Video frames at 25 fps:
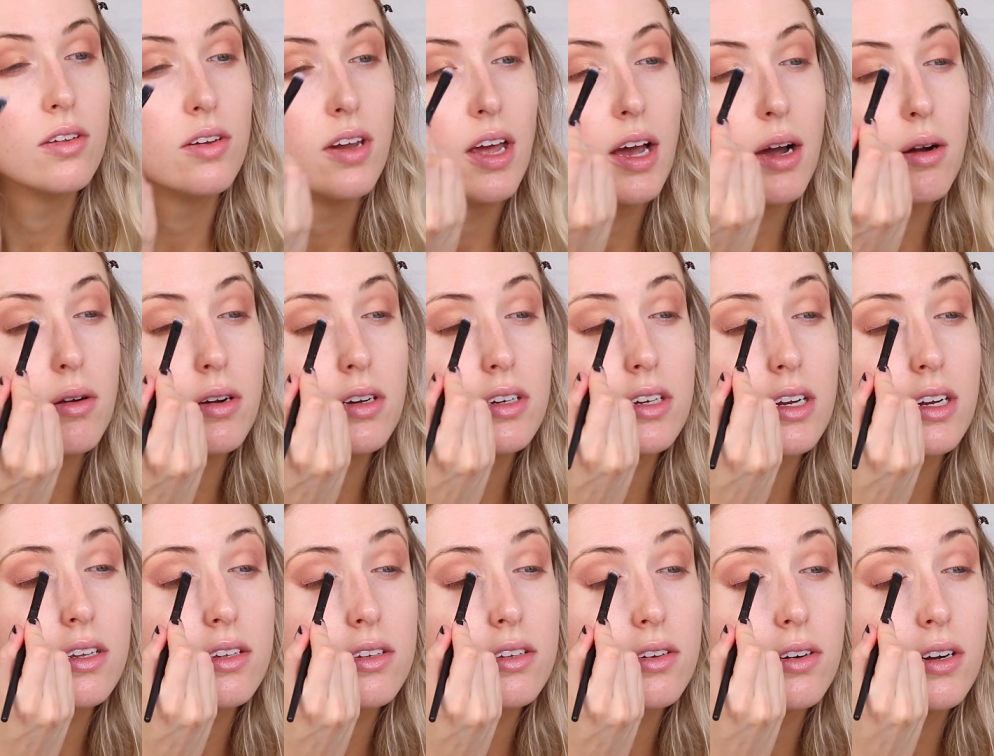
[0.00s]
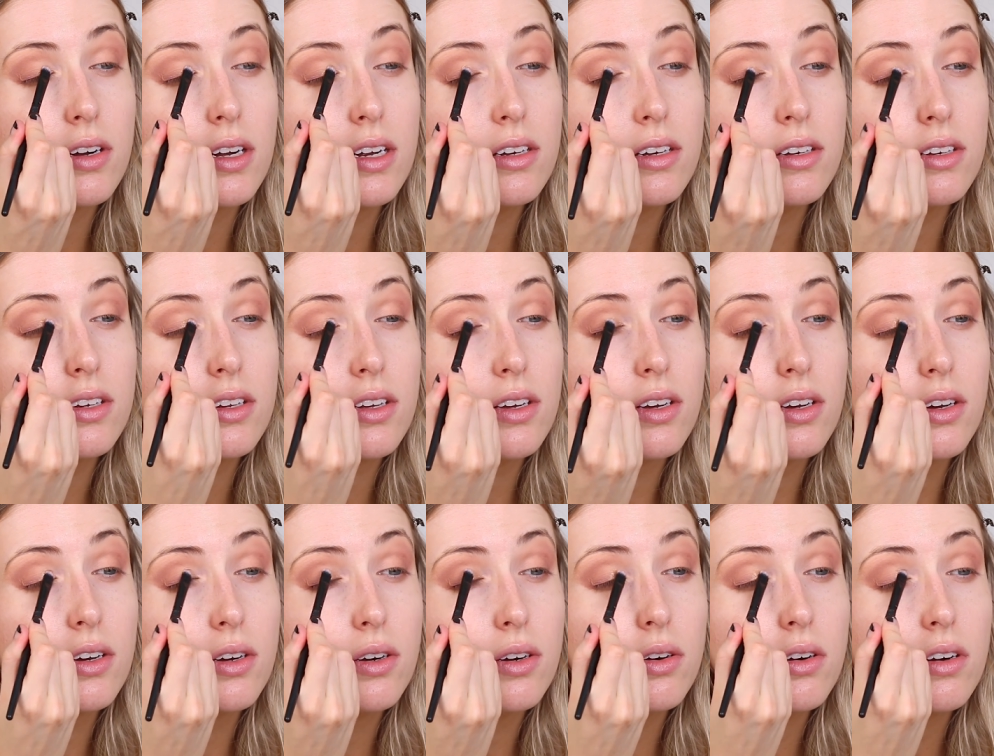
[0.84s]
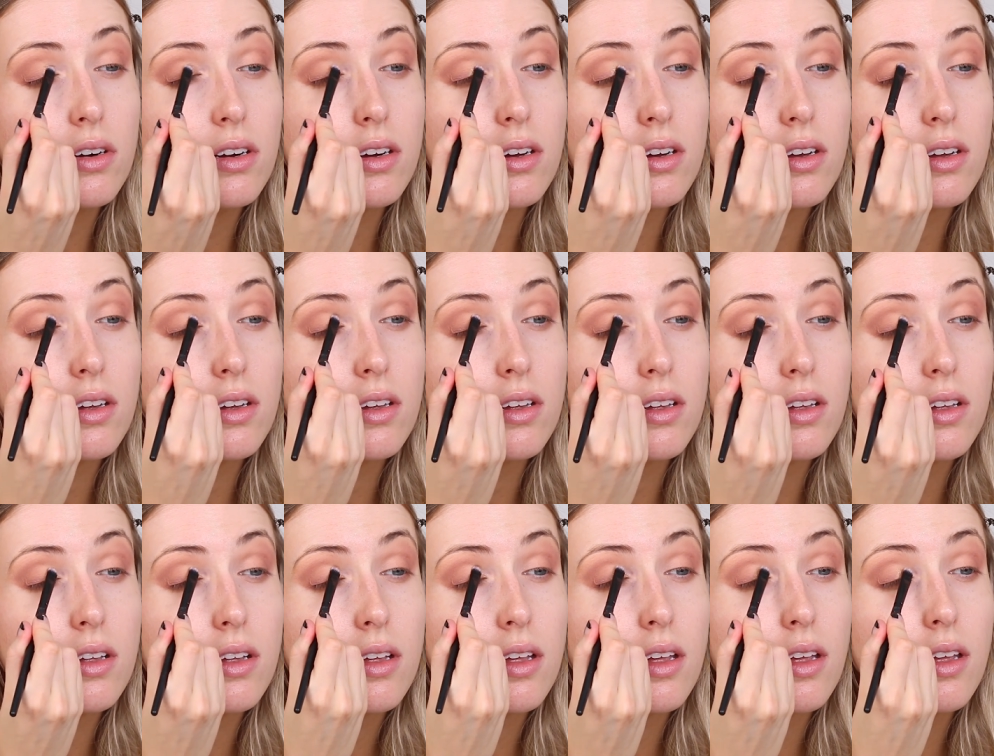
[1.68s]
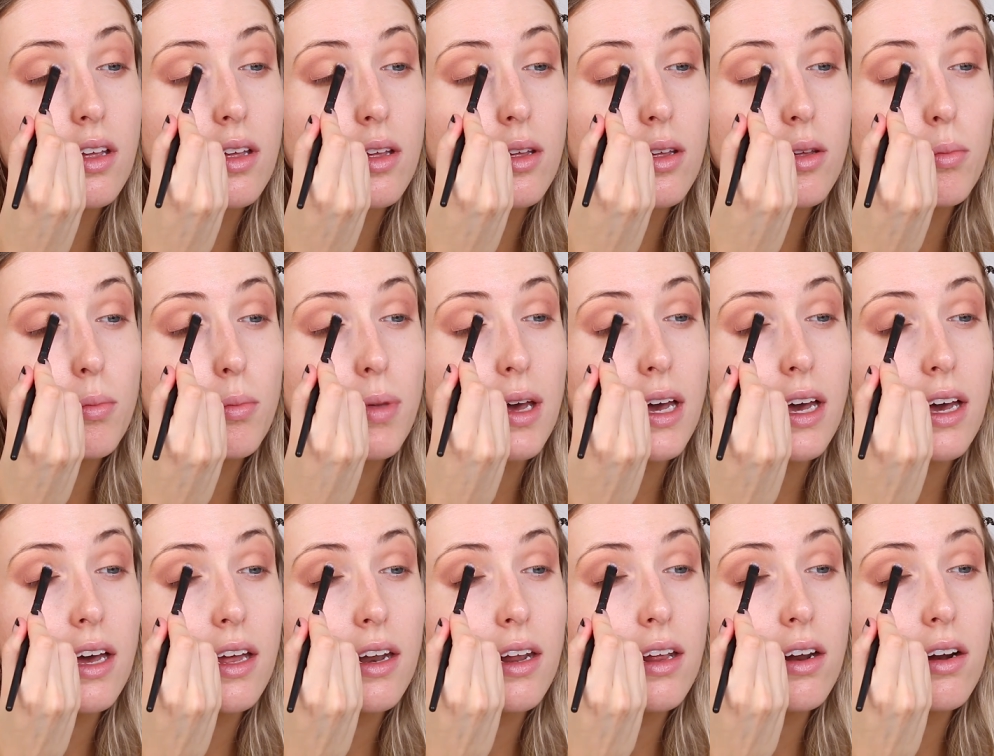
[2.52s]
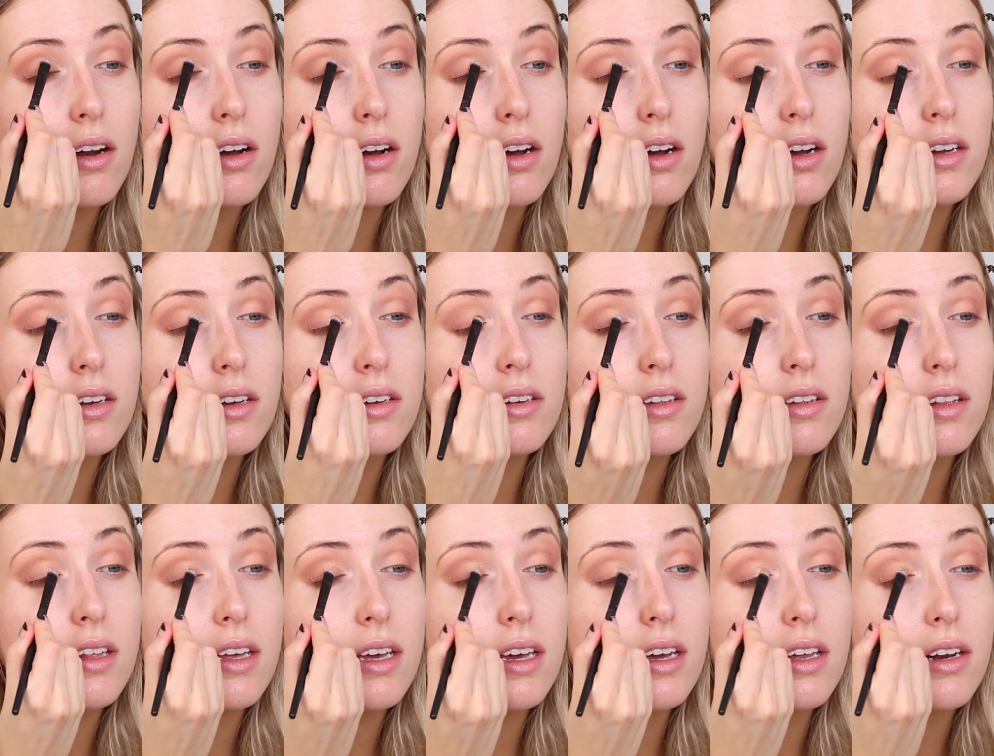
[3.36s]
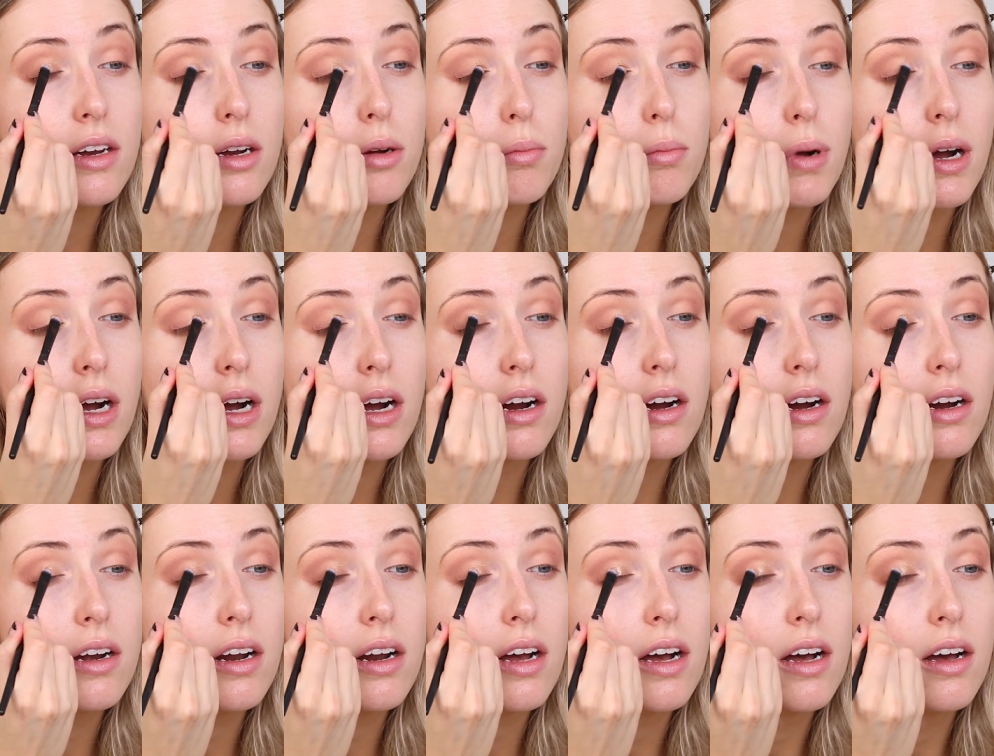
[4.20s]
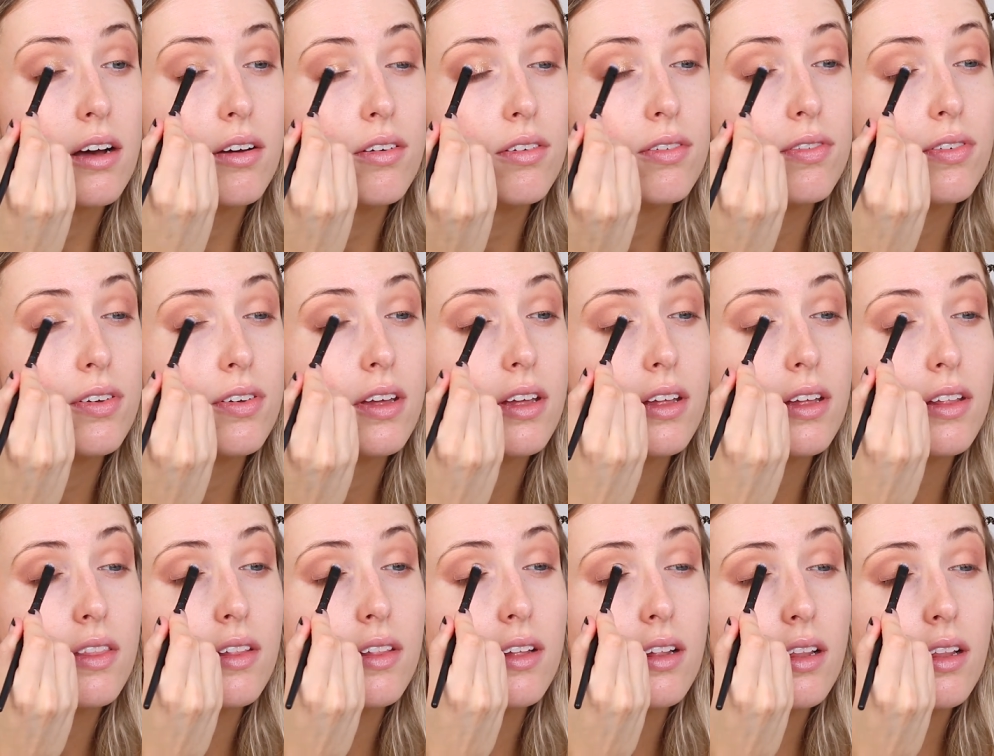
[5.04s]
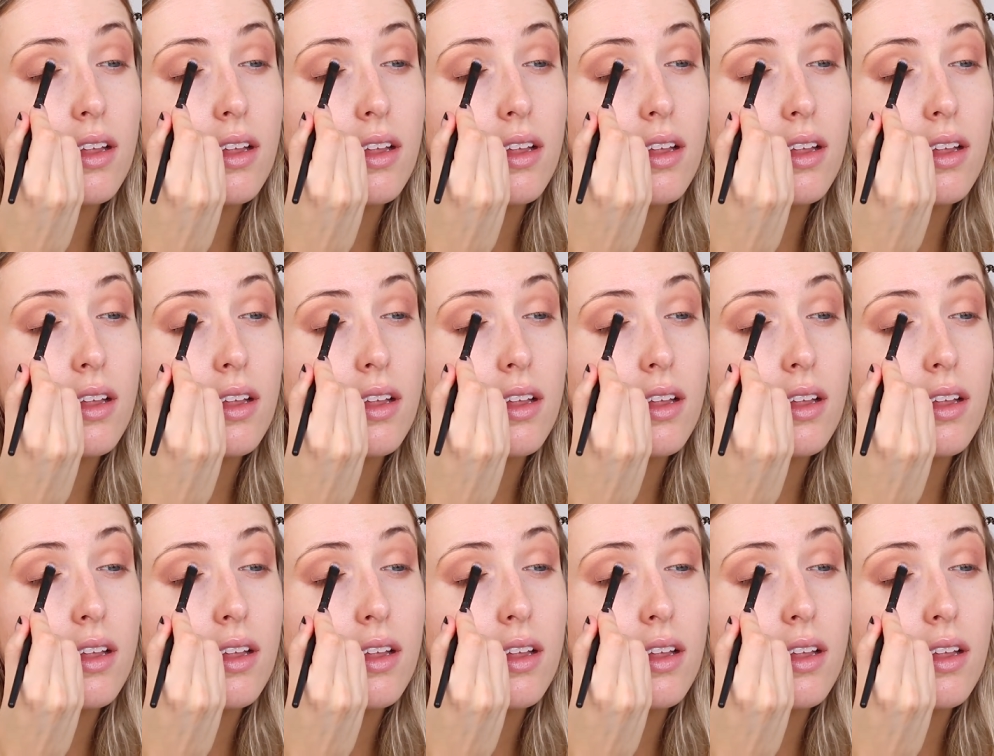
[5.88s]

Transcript: So now we're just going to pat it on to the inner part of the